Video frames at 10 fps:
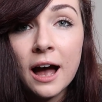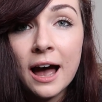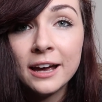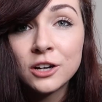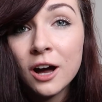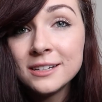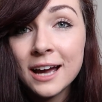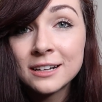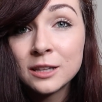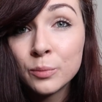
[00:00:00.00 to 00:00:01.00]
I had
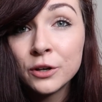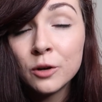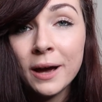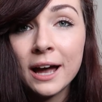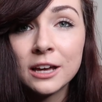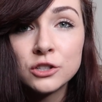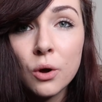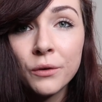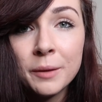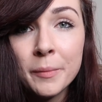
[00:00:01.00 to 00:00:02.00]
contacted the breeder back and
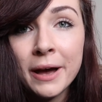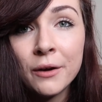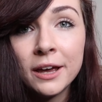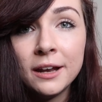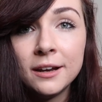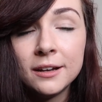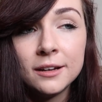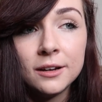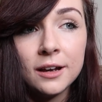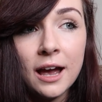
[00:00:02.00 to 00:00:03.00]
told him about it
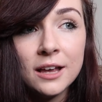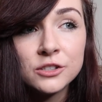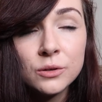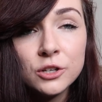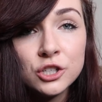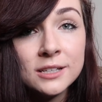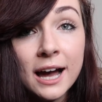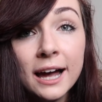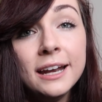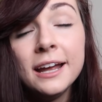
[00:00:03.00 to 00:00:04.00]
as soon as she
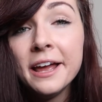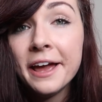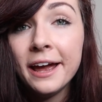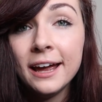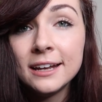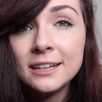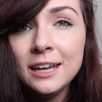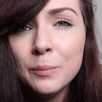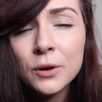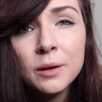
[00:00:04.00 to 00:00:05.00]
died, and
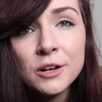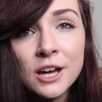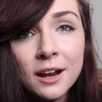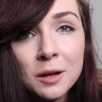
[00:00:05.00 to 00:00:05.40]
he pretty much had a